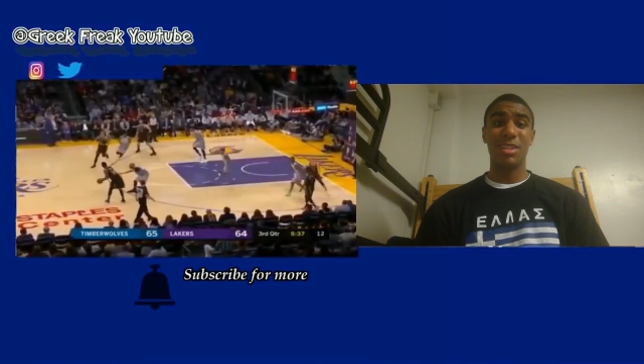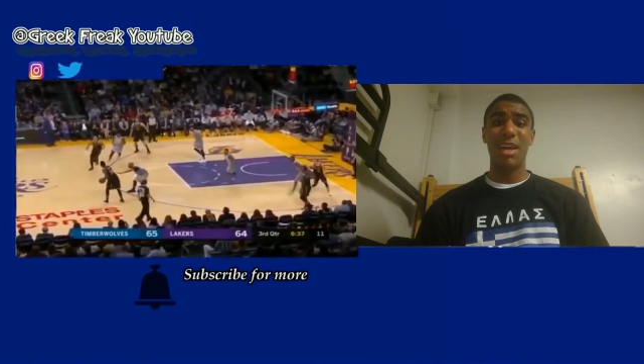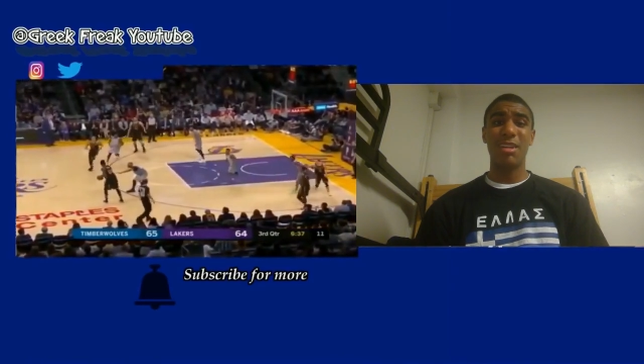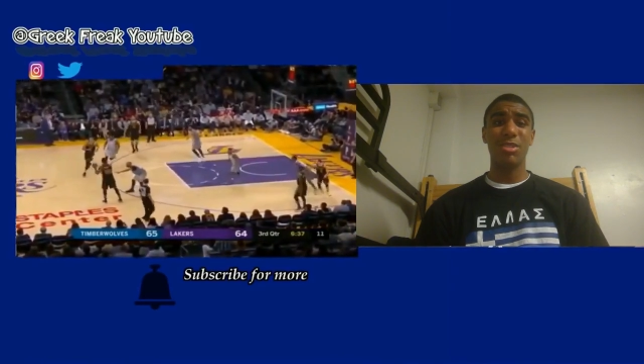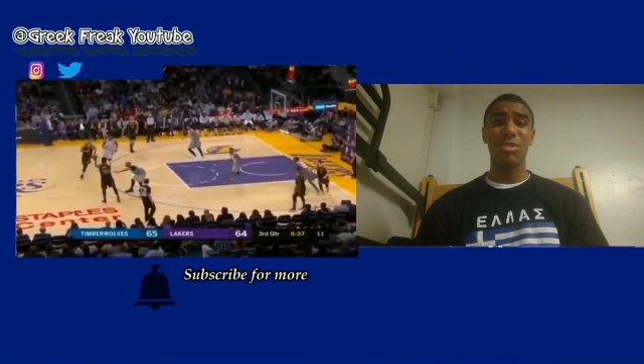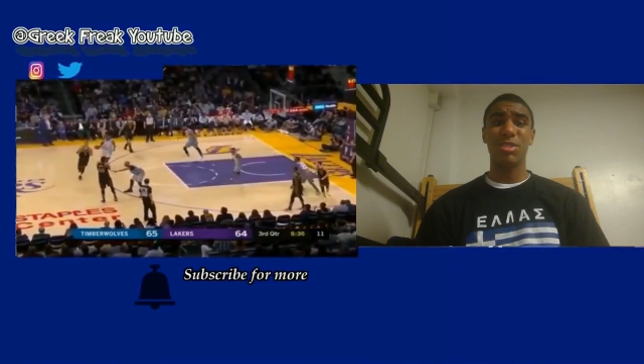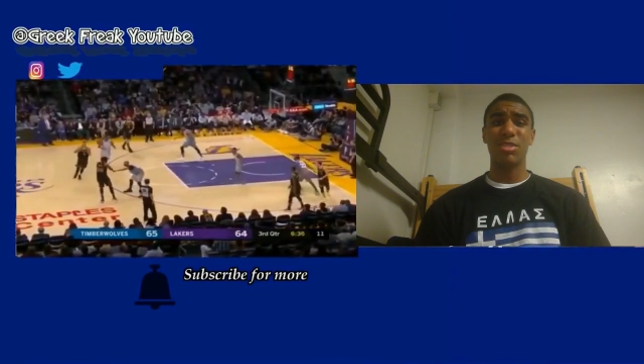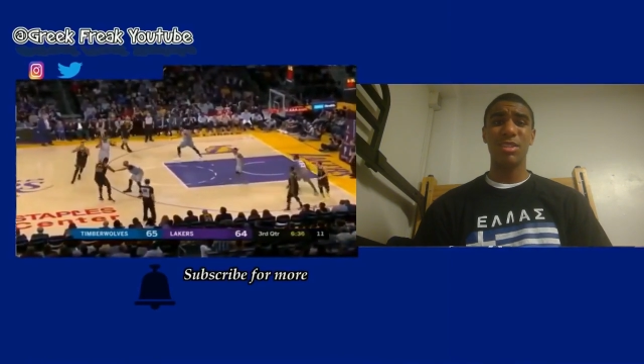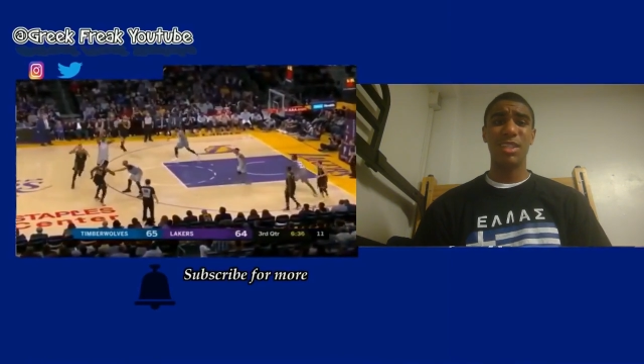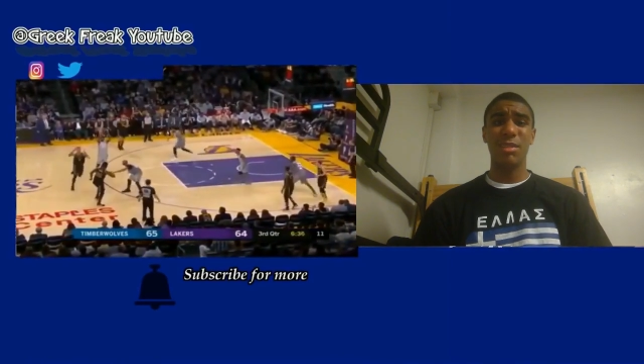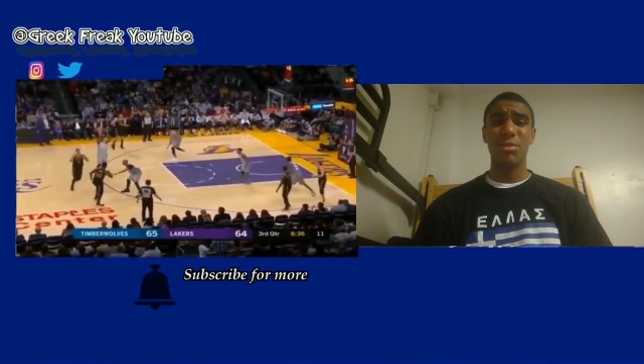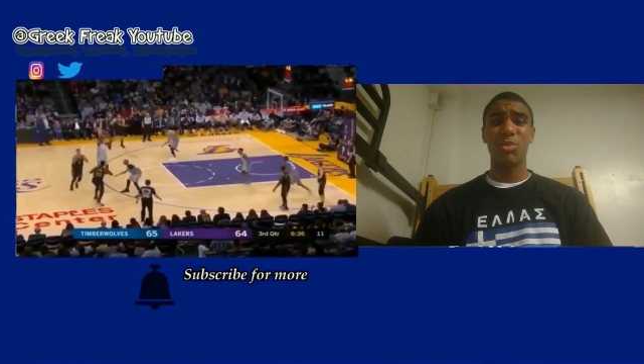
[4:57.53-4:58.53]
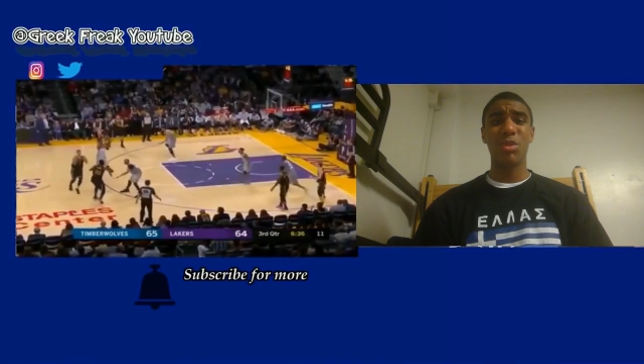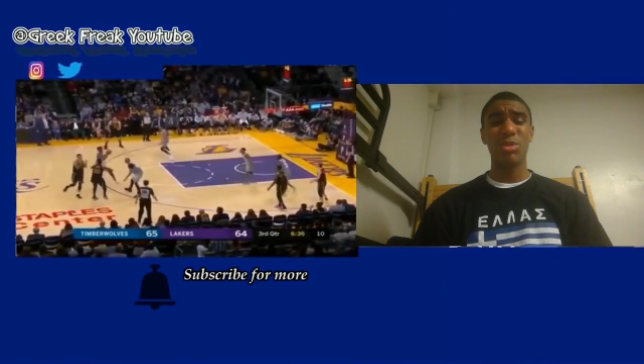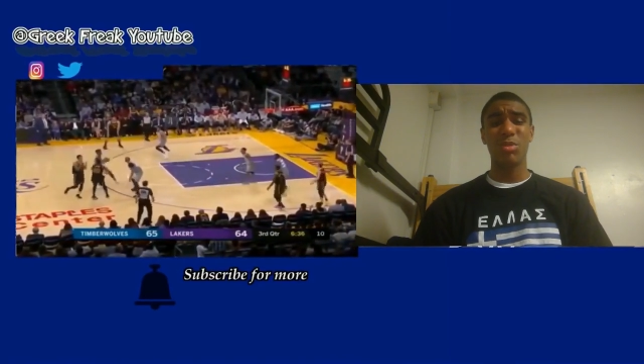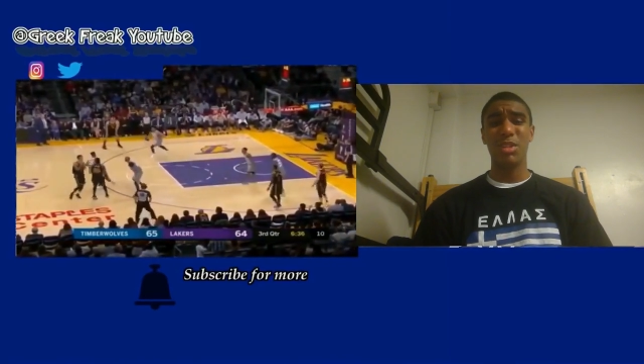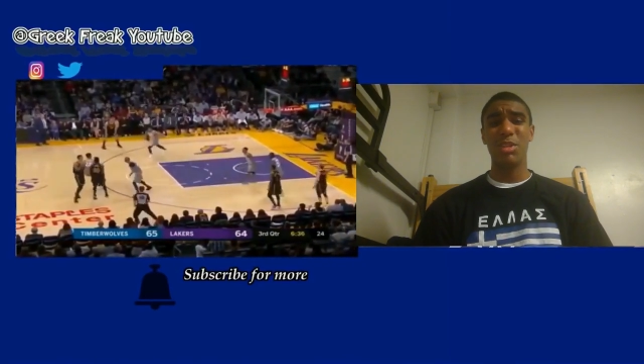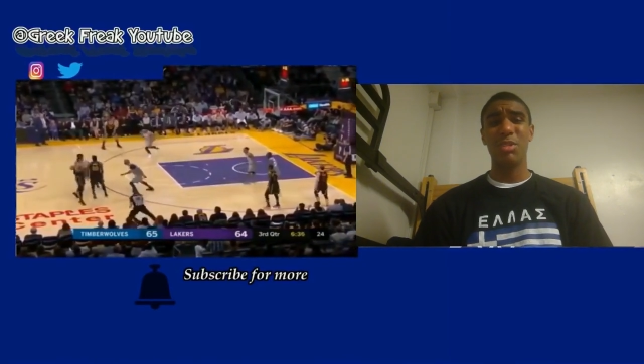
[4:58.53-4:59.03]
Out of those three teams, which
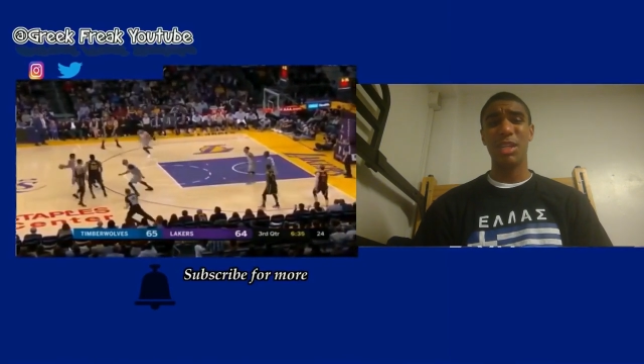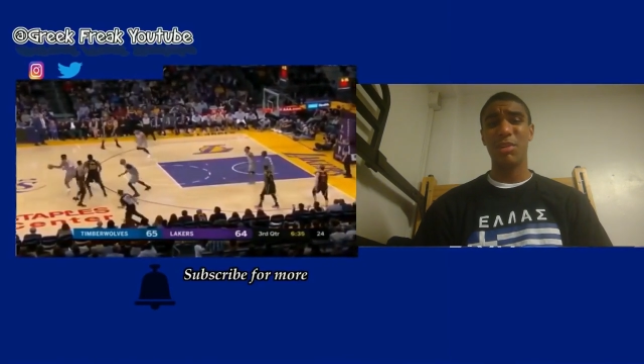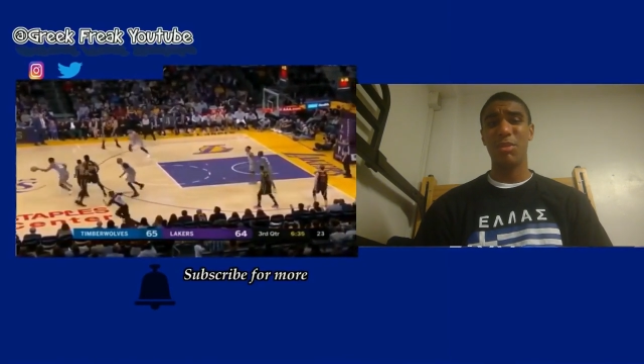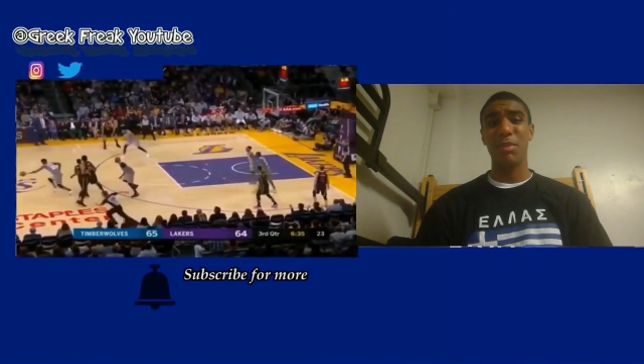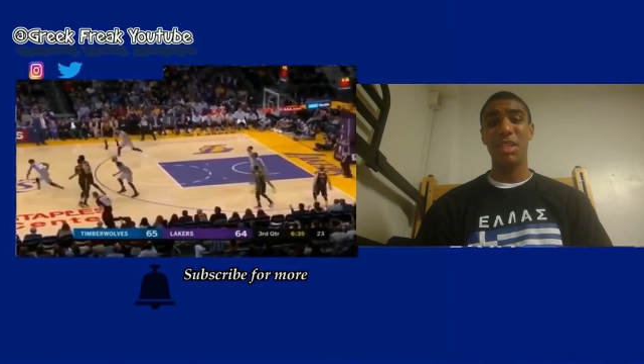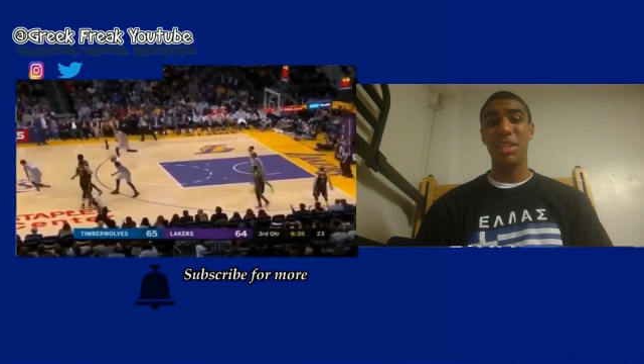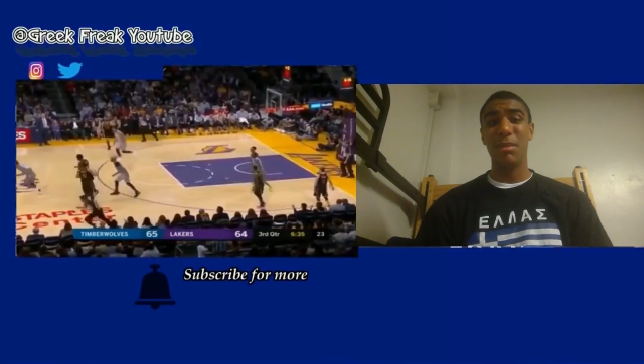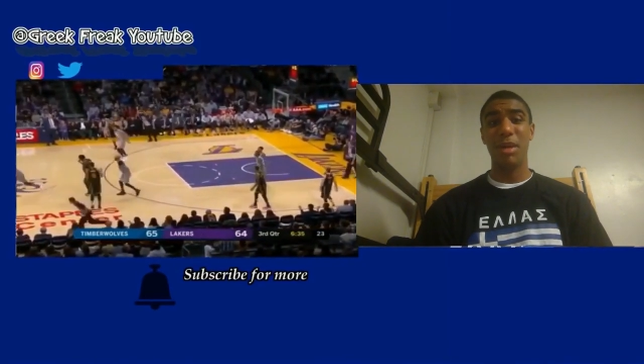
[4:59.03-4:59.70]
one do you think would be the